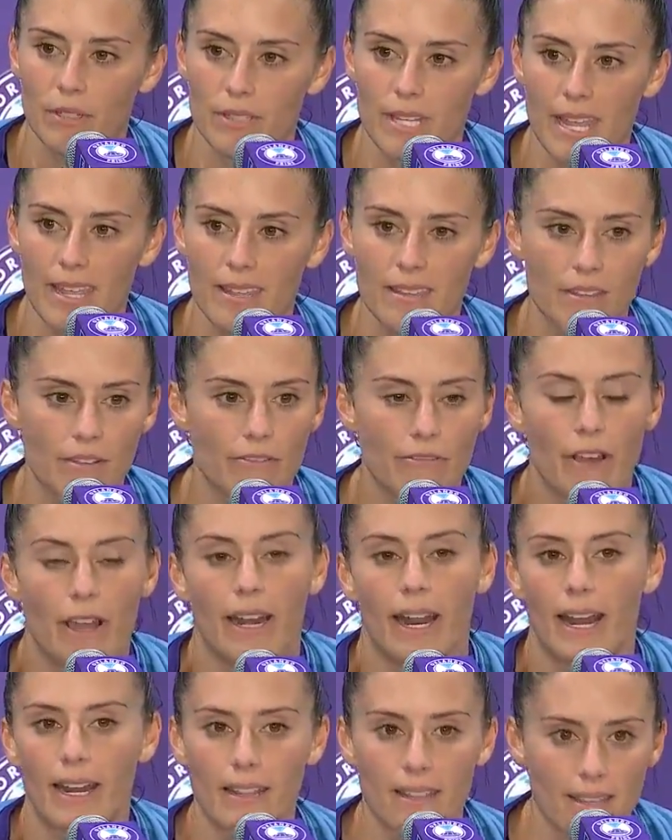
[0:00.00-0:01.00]
They're taking the
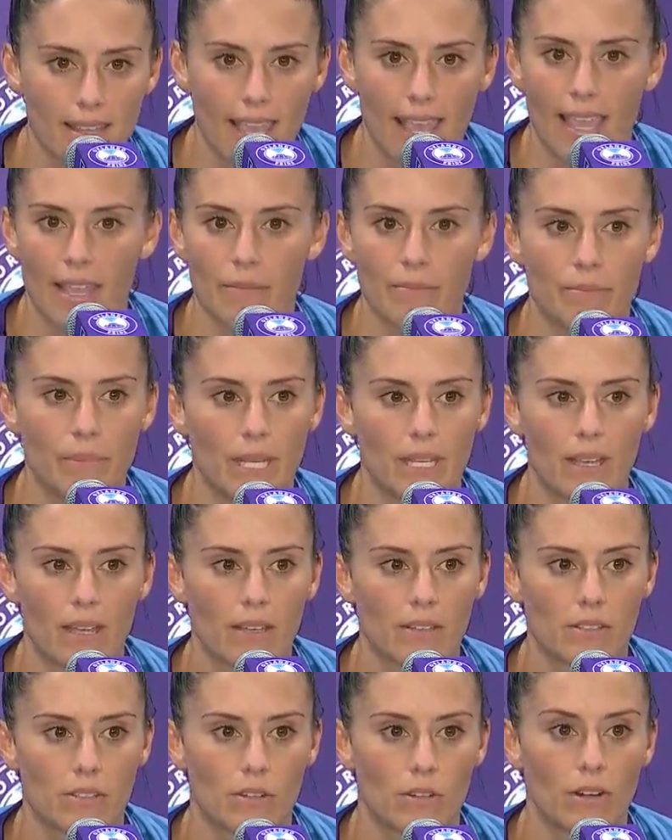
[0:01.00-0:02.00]
fun out of the game
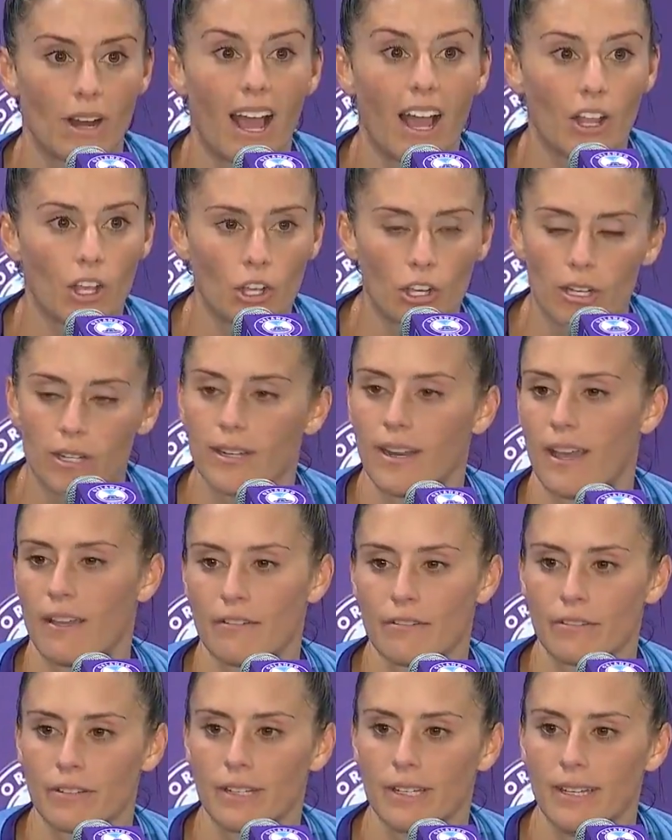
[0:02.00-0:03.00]
because they're not good
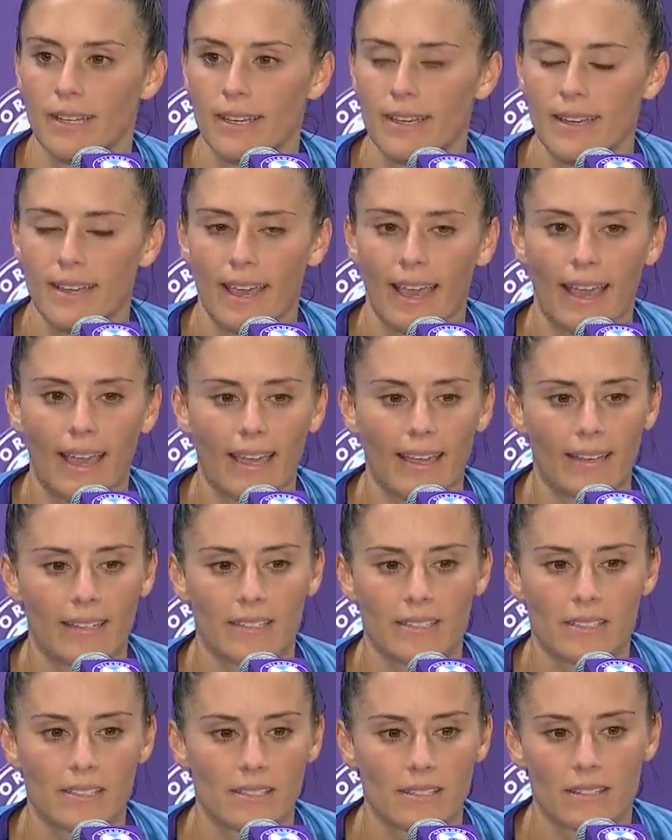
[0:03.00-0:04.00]
enough.
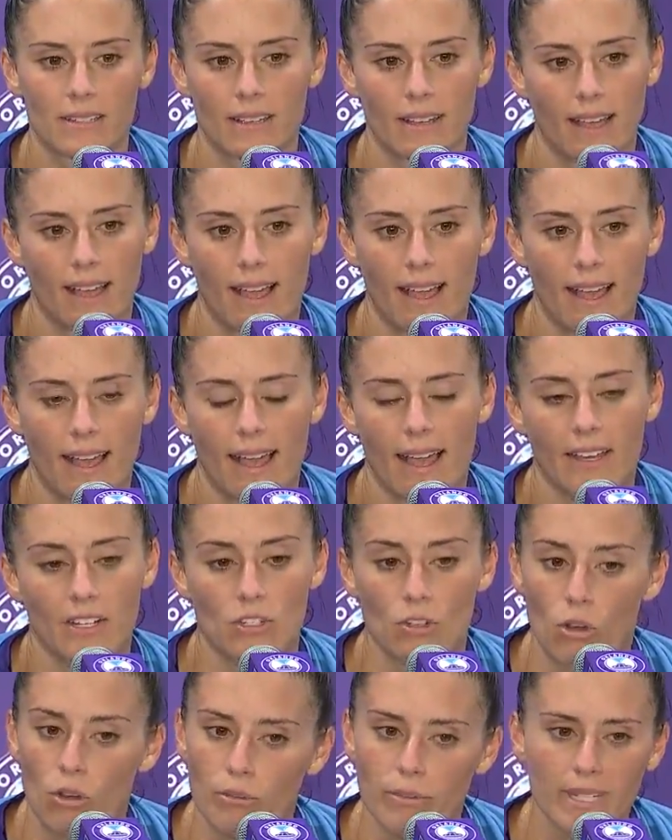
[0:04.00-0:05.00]
And I
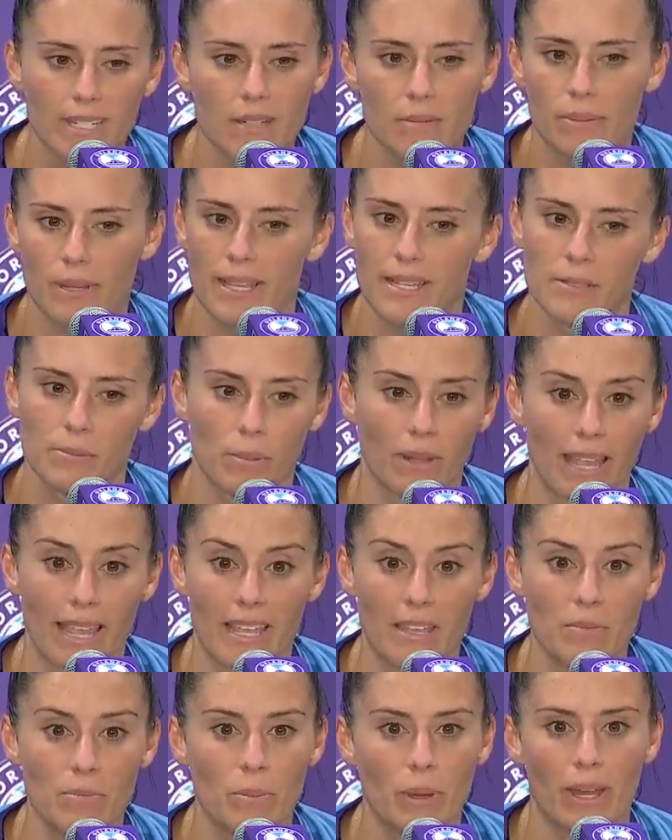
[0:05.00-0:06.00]
don't mean to place
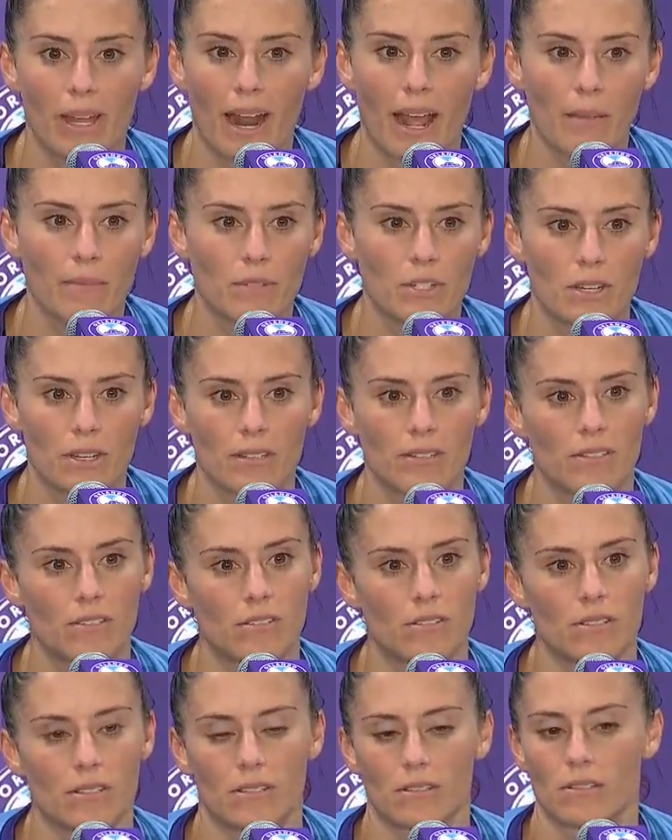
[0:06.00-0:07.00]
blame, but I'm
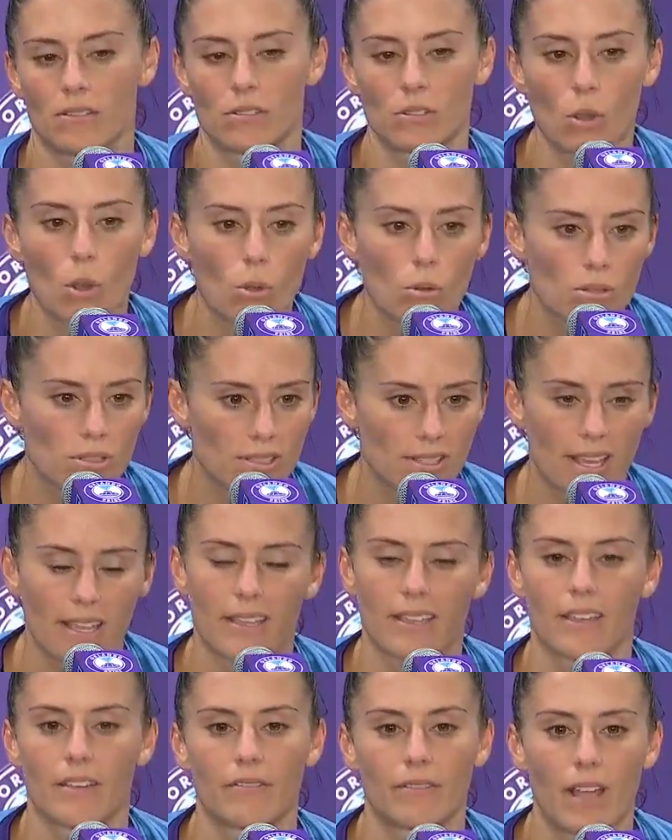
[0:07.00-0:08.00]
just so
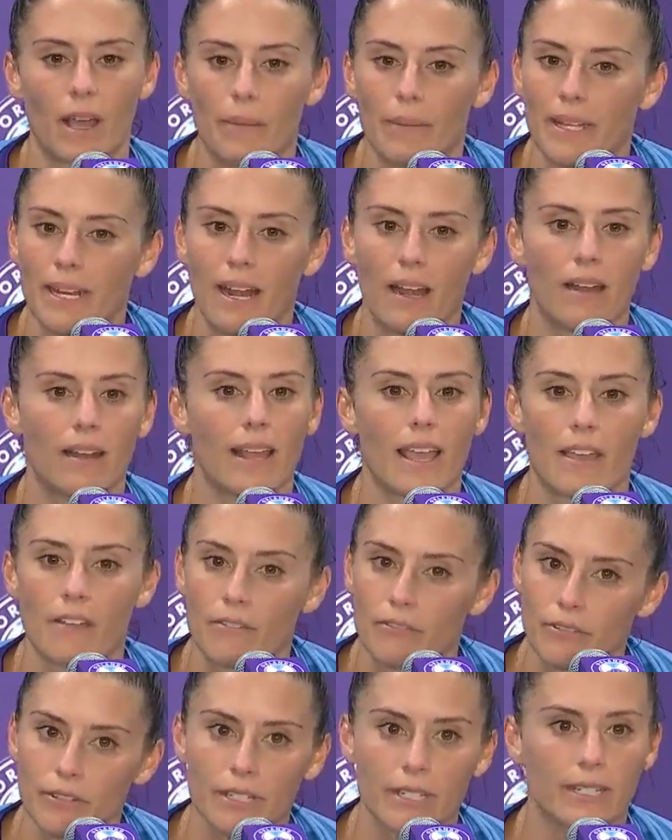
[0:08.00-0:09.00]
sick of coming out
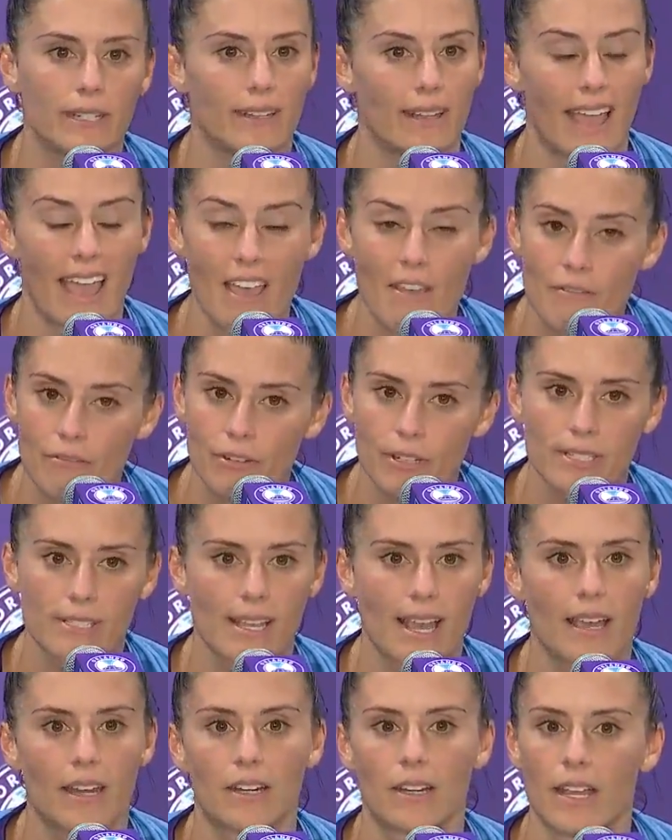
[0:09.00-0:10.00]
every
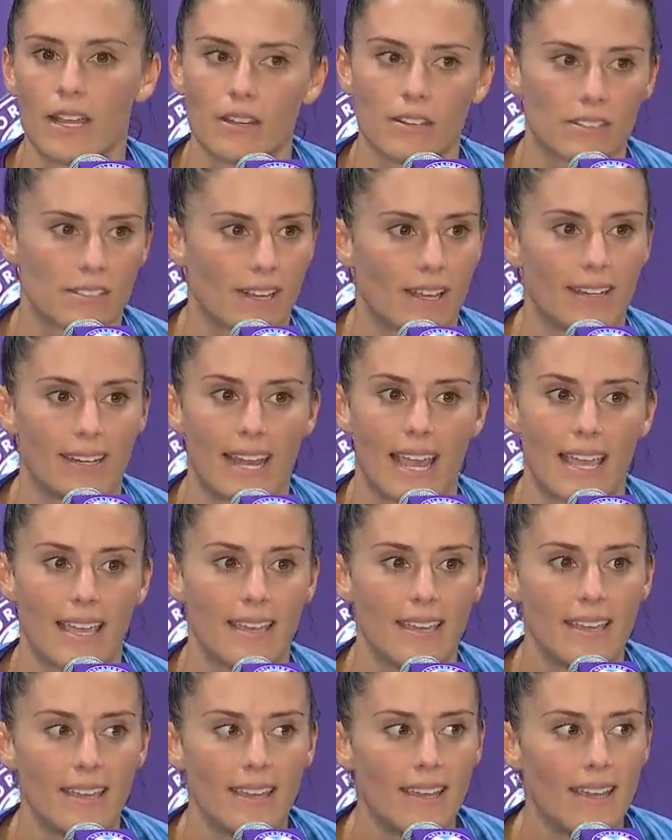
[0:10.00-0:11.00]
Saturday or
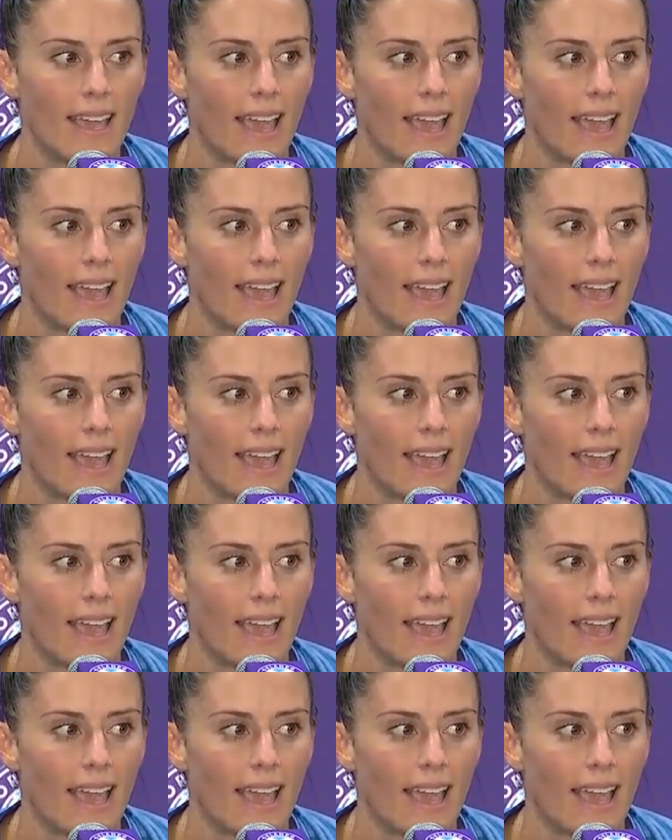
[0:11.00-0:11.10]
Sunday.